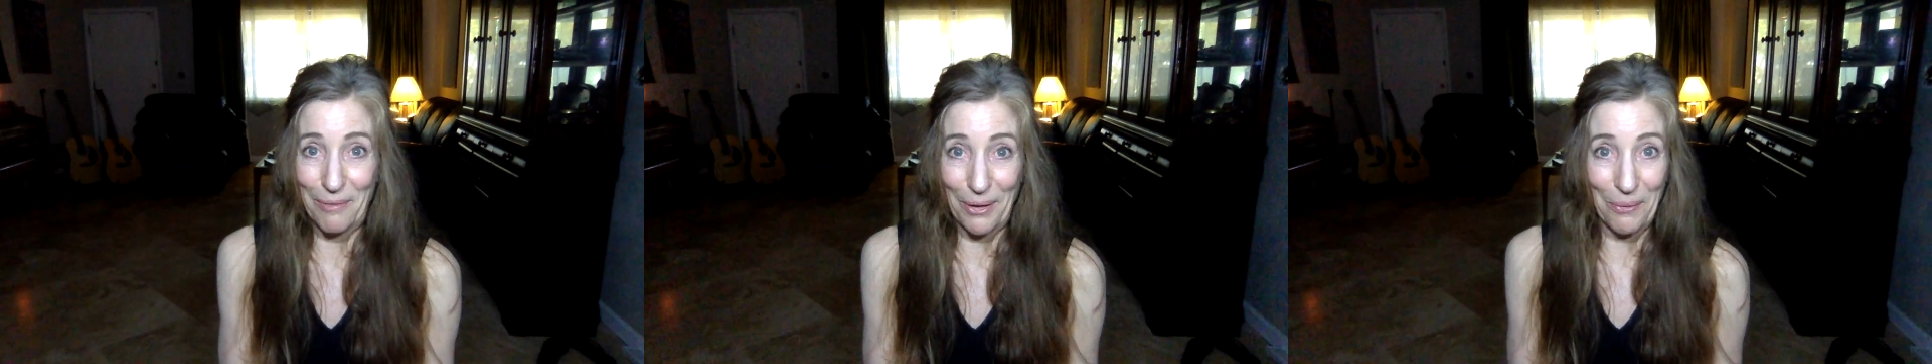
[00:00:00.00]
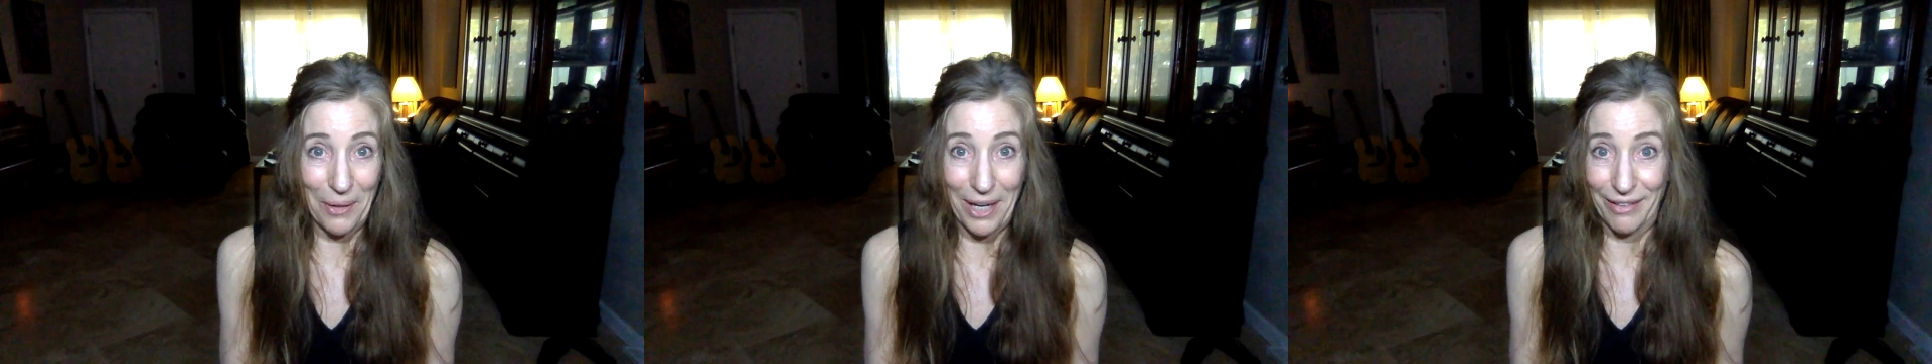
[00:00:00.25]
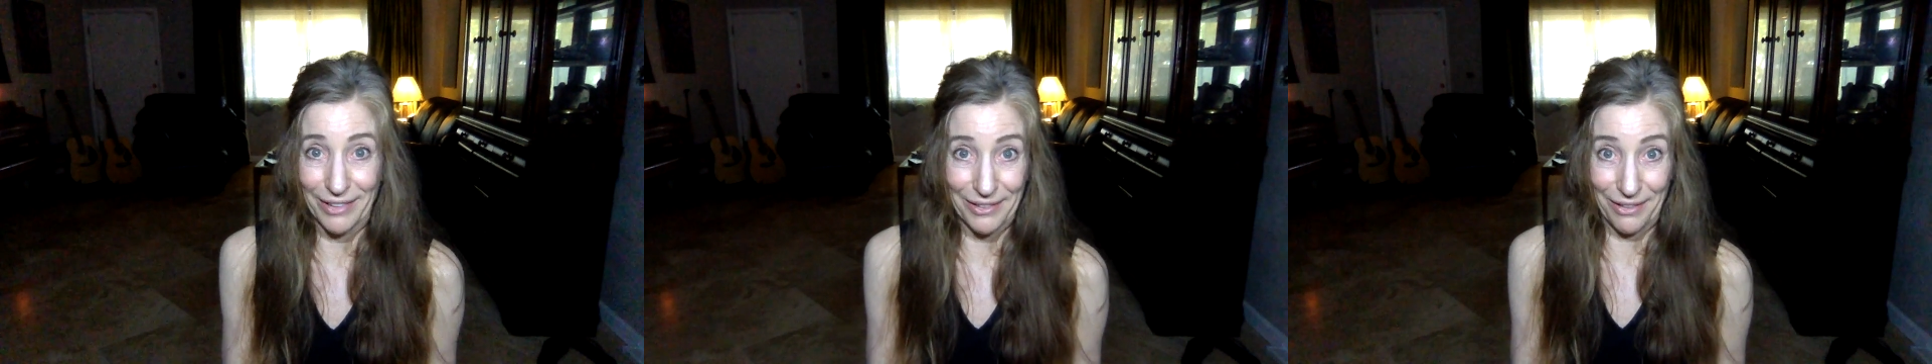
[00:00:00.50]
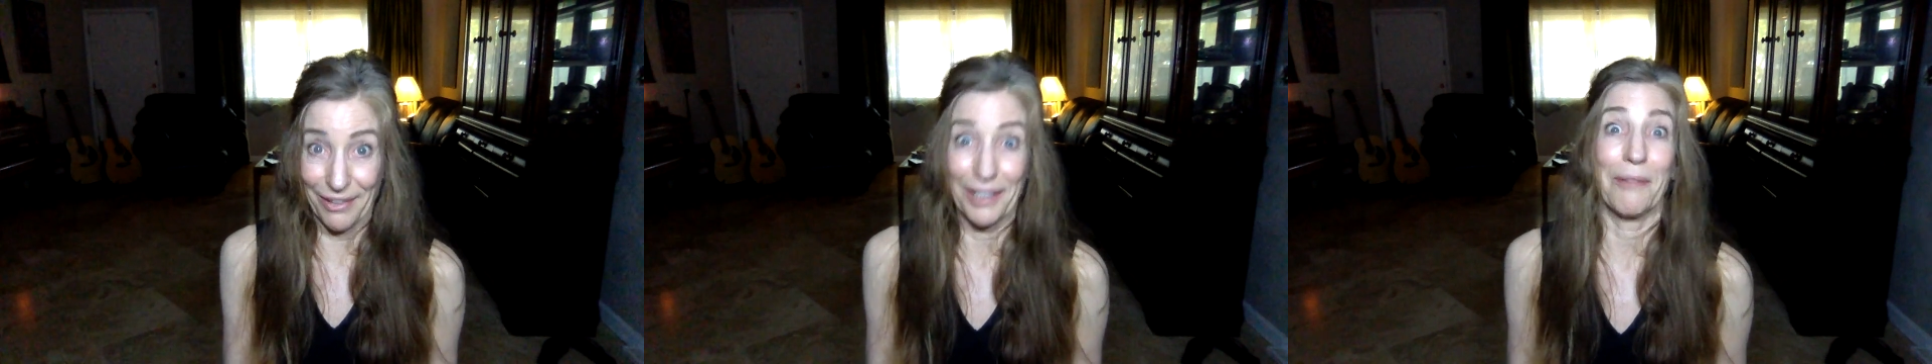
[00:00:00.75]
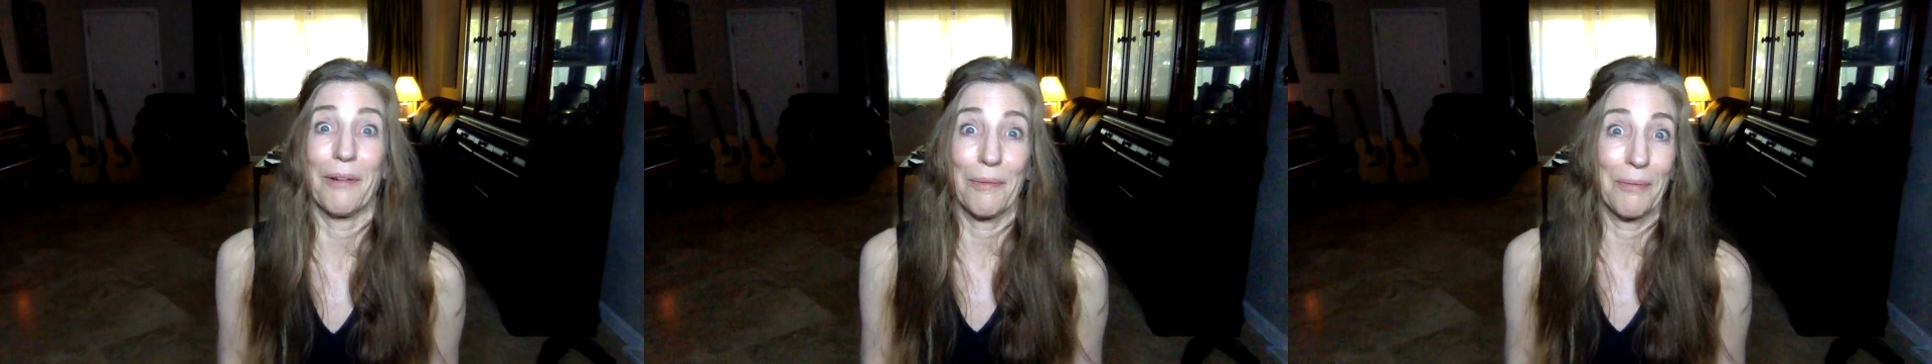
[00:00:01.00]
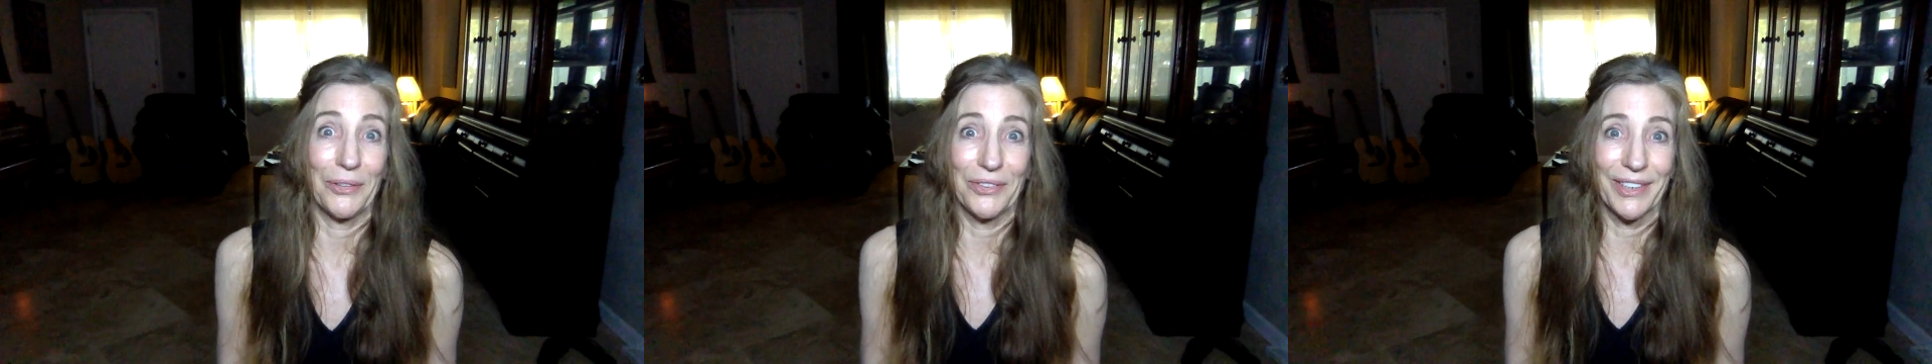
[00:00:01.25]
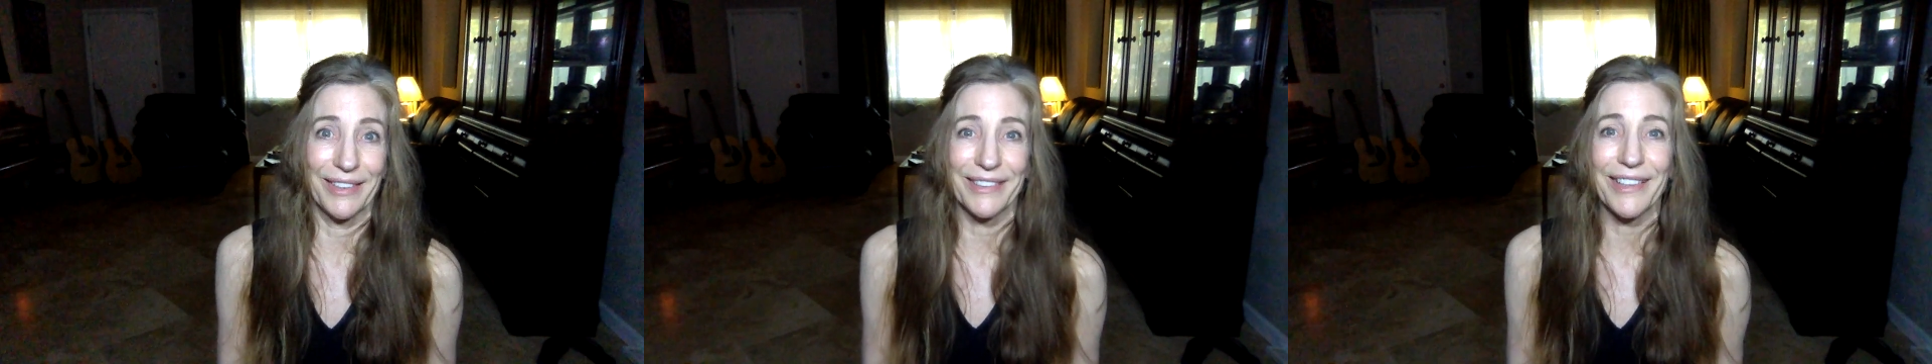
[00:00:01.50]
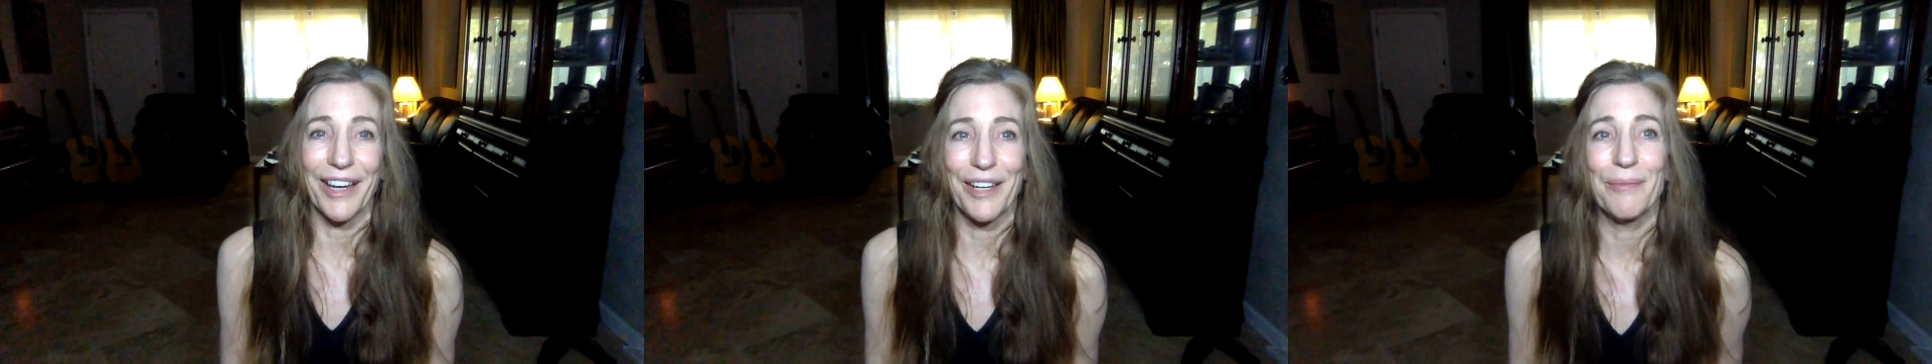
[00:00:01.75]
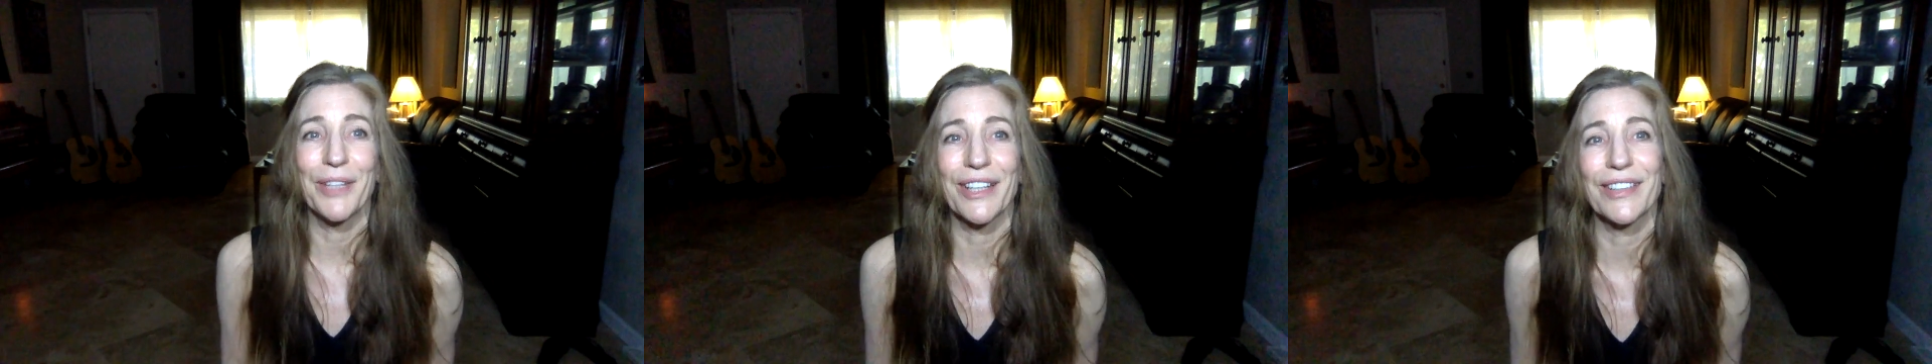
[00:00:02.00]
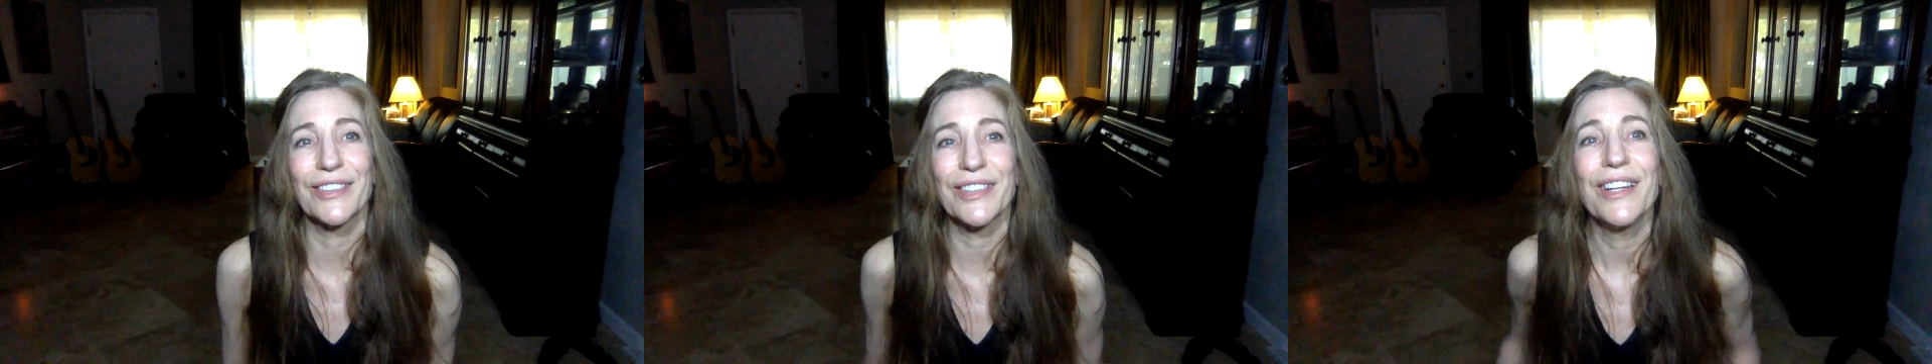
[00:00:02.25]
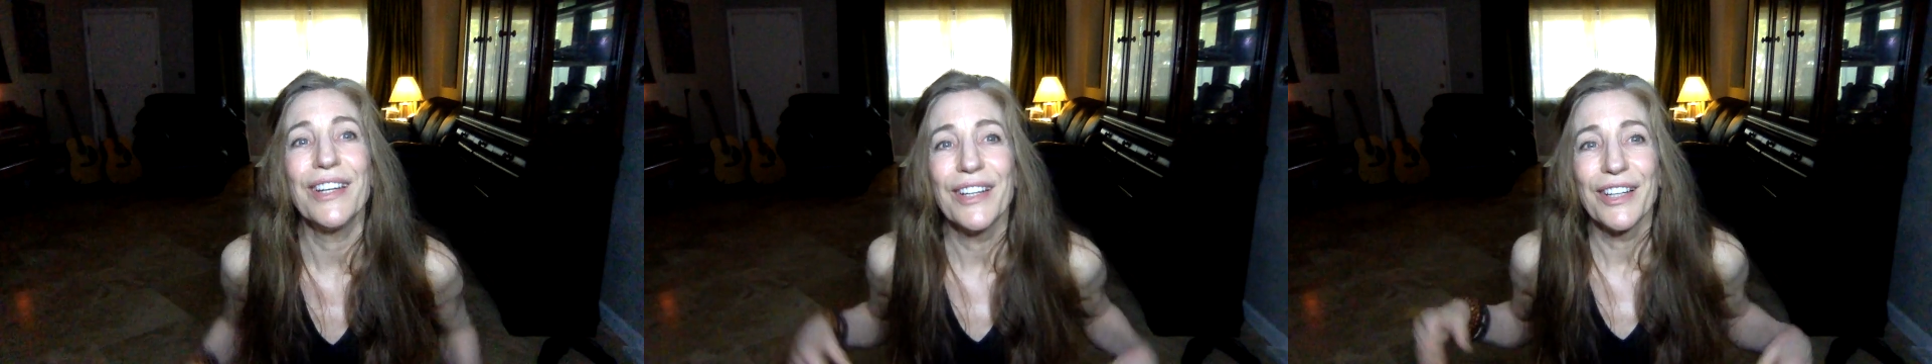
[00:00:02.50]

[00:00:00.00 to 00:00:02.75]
about what I was talking about most of the time because